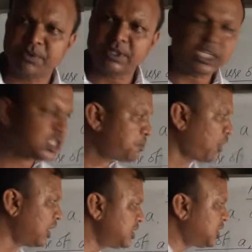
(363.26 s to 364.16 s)
this
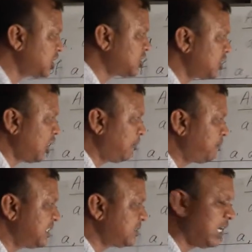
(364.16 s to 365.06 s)
pronunciation of
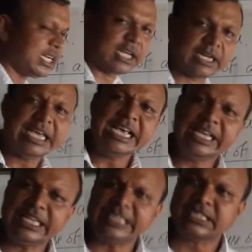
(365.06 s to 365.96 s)
this letter
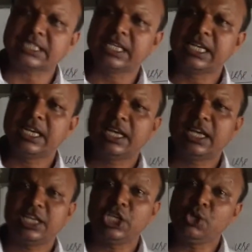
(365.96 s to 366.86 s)
is
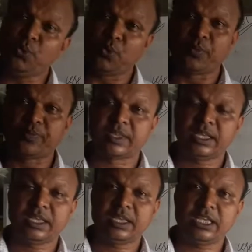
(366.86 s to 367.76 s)
u.
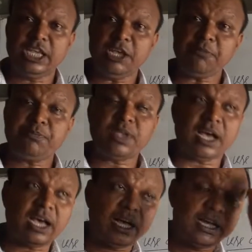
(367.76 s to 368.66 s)
If the